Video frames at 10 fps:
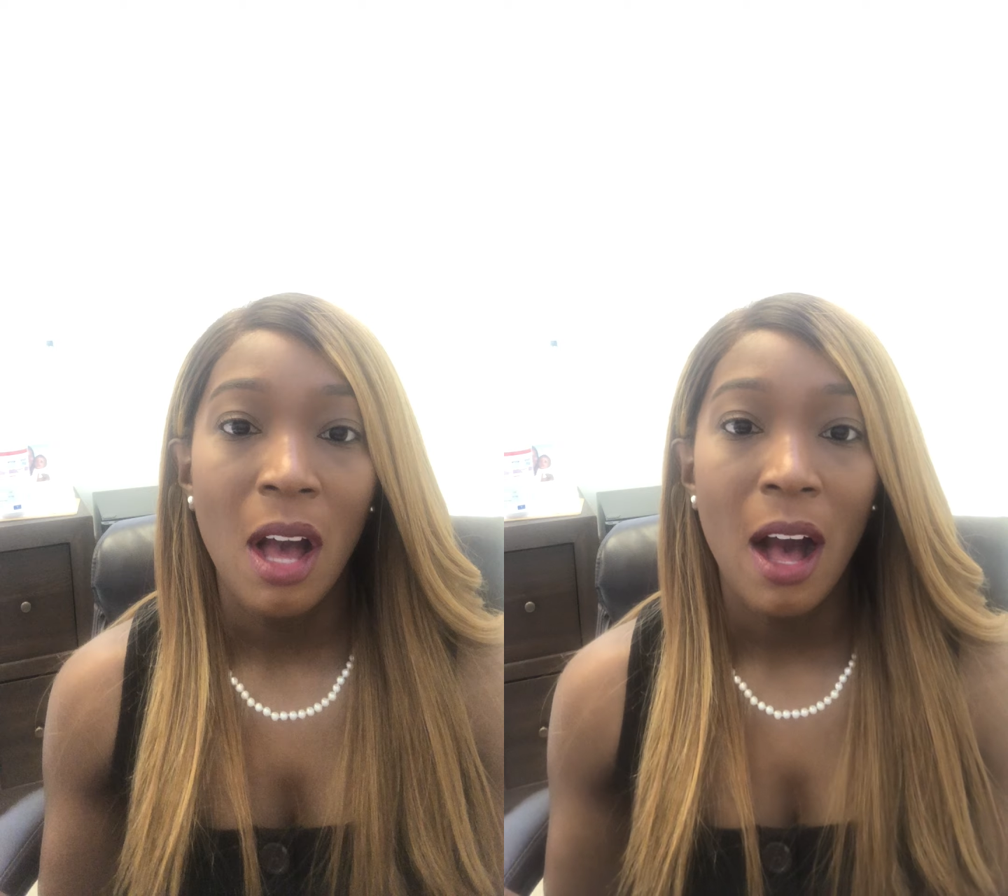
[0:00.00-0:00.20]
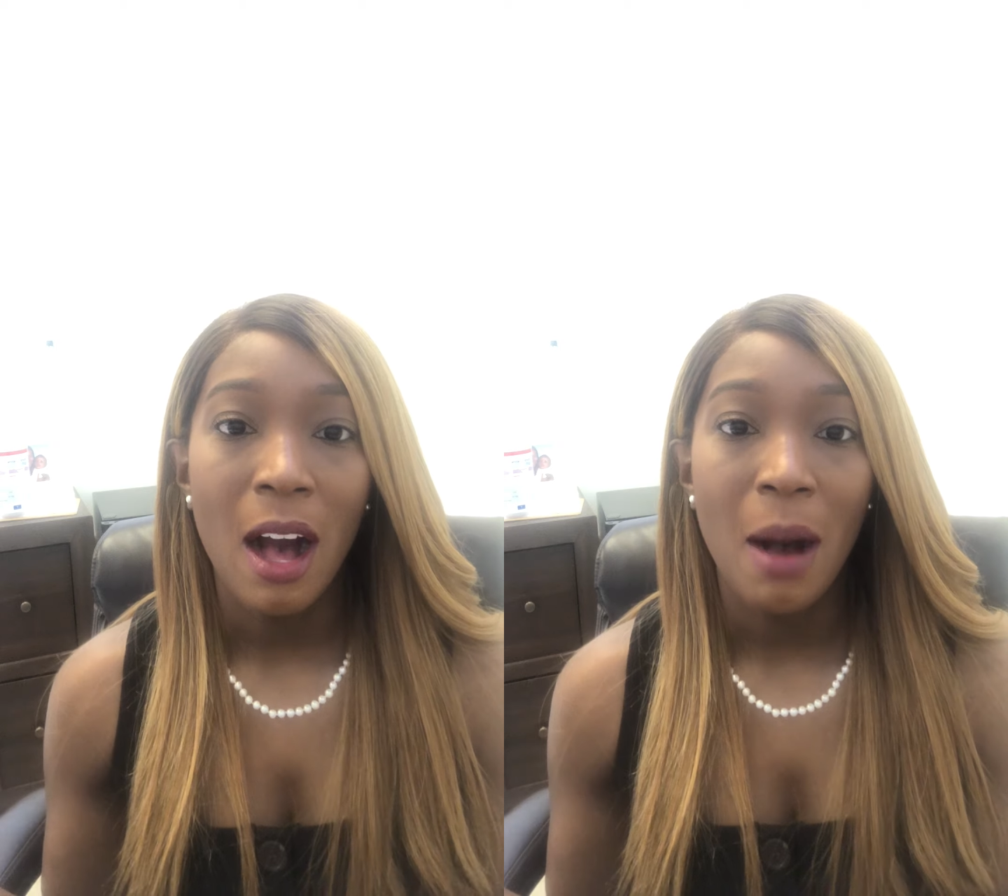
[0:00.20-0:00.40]

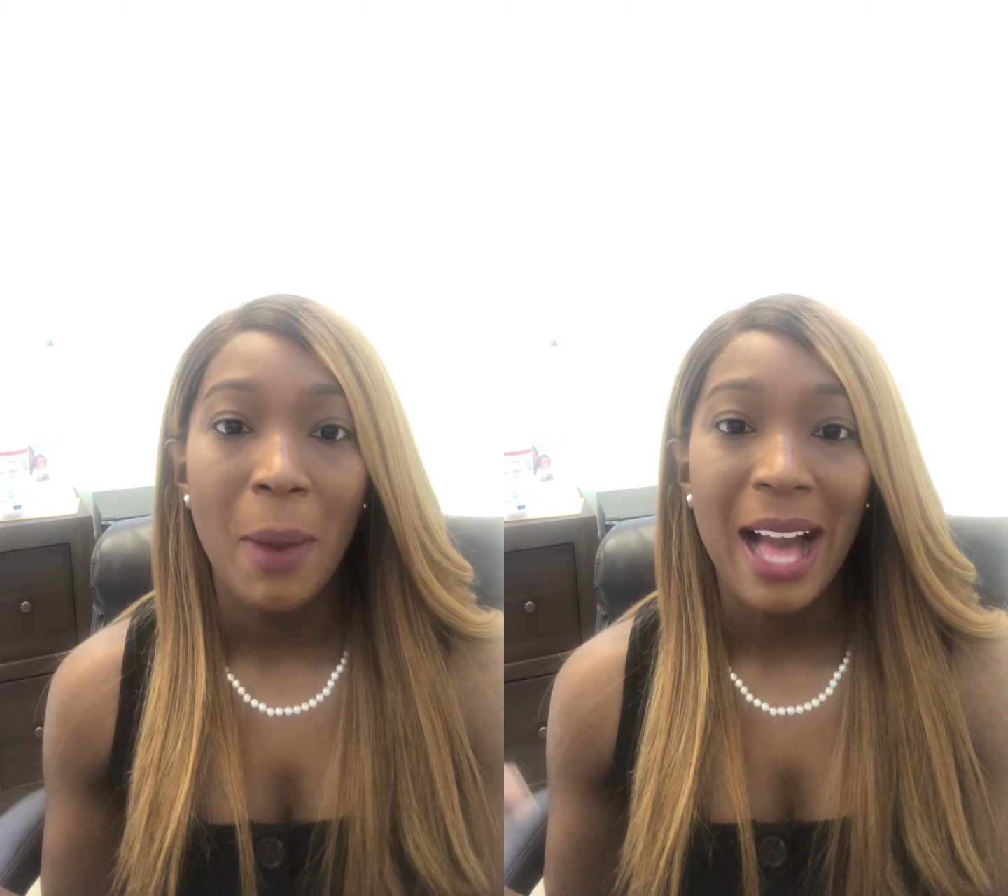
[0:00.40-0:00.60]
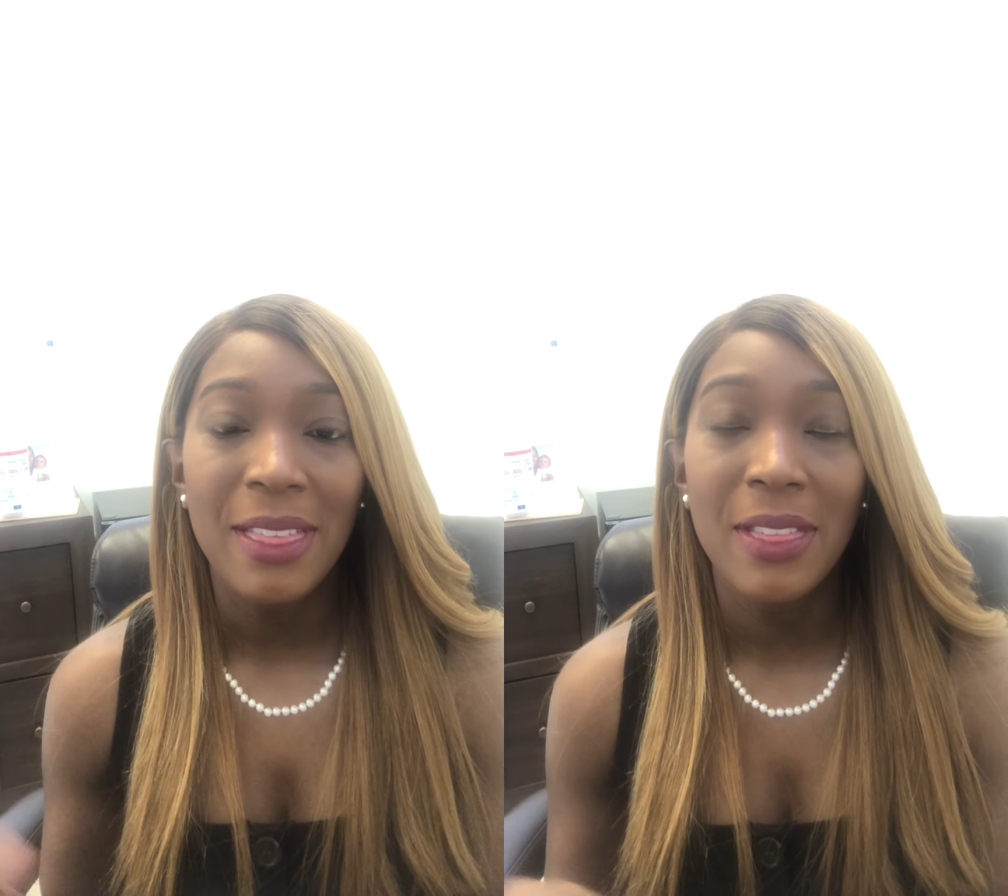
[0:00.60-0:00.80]

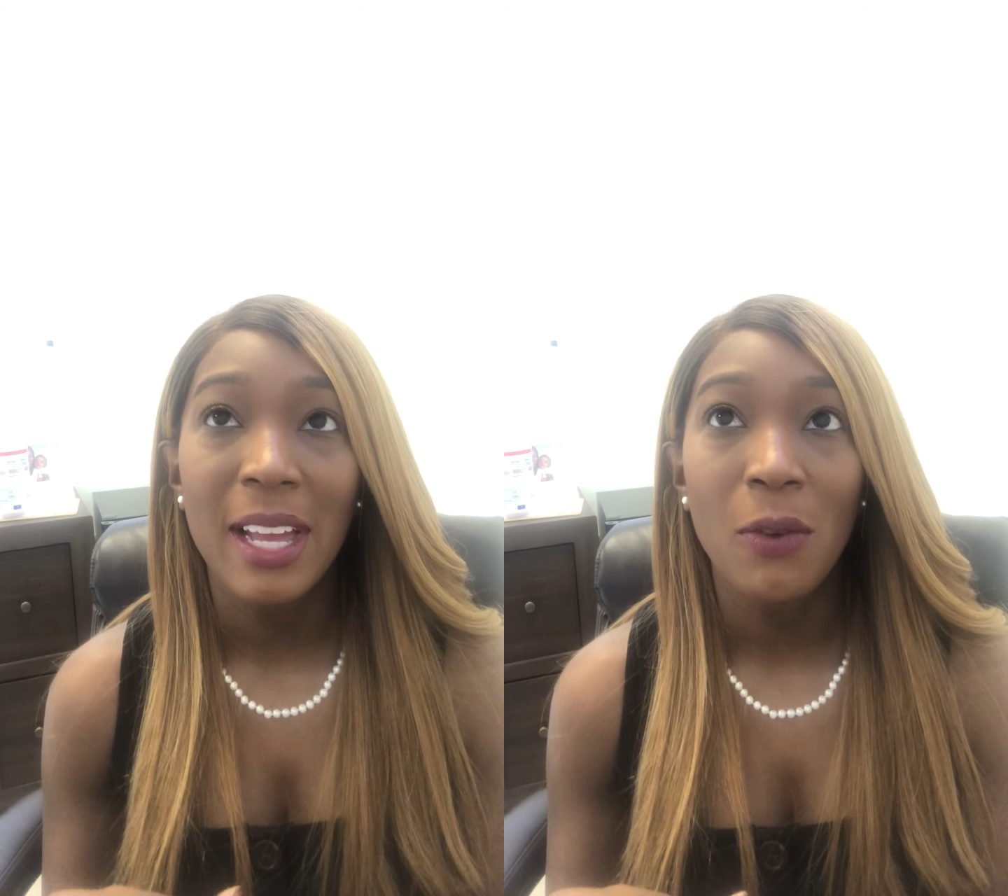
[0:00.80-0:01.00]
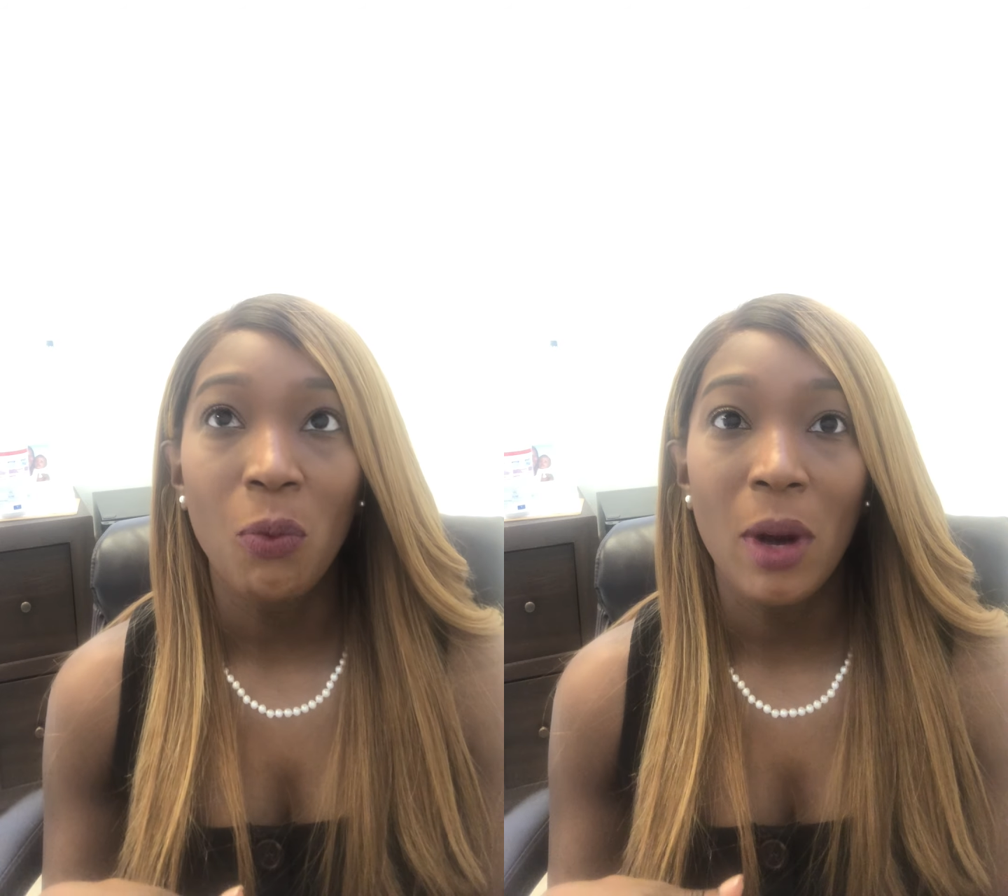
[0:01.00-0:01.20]
I
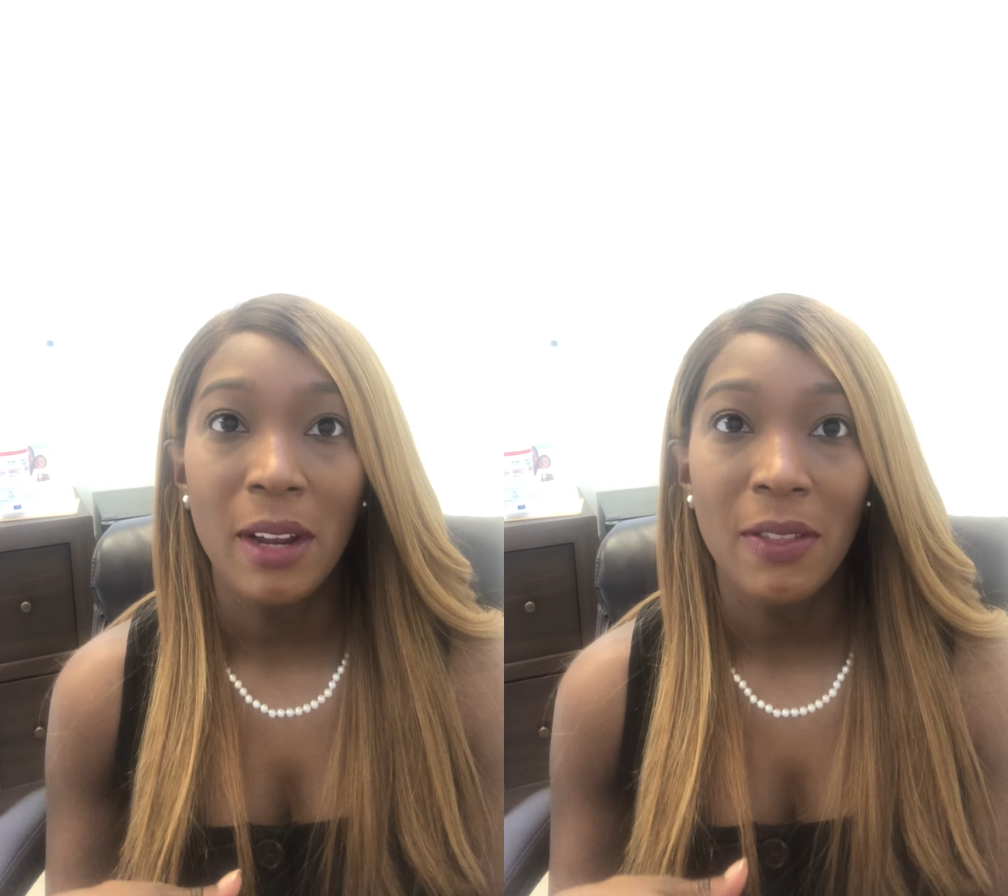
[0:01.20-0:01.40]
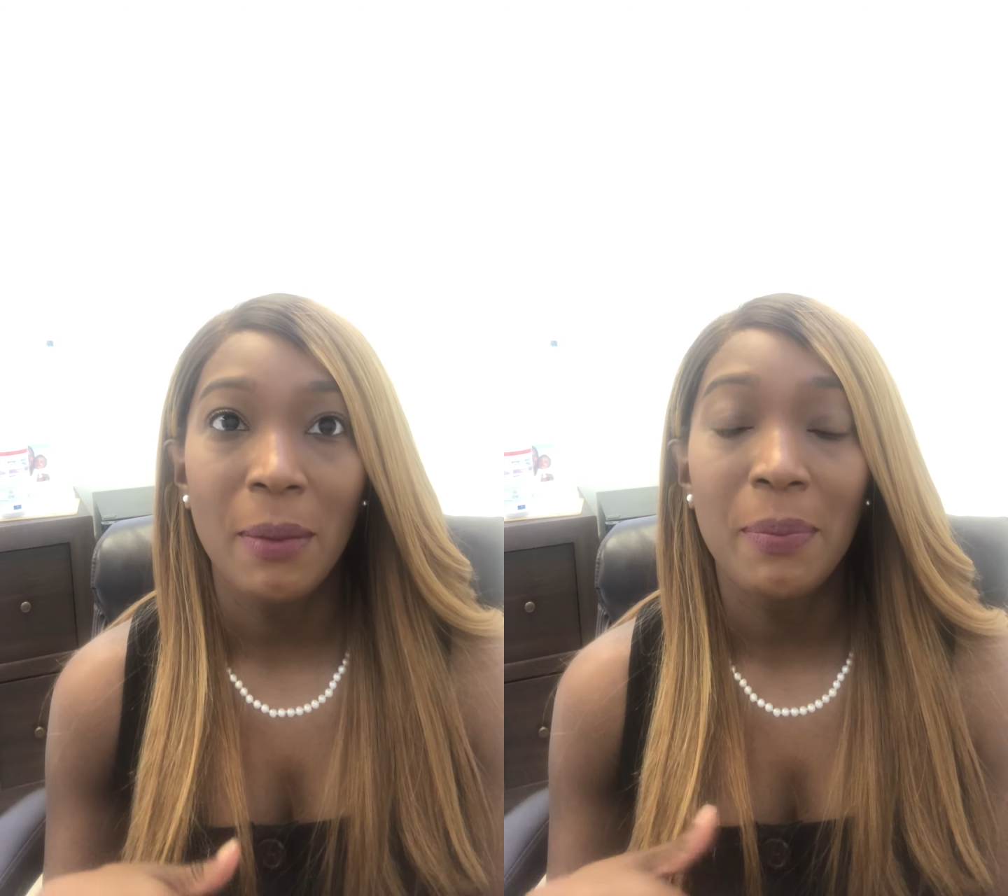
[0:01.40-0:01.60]
think one
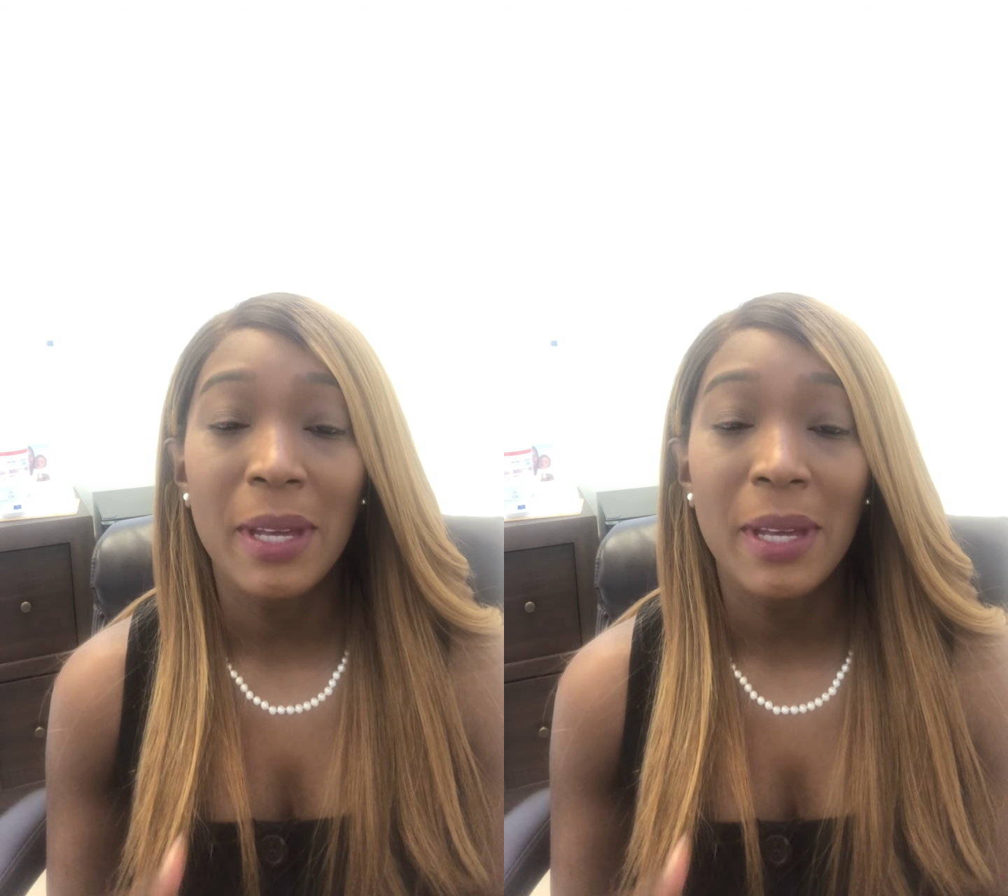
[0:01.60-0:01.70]
of the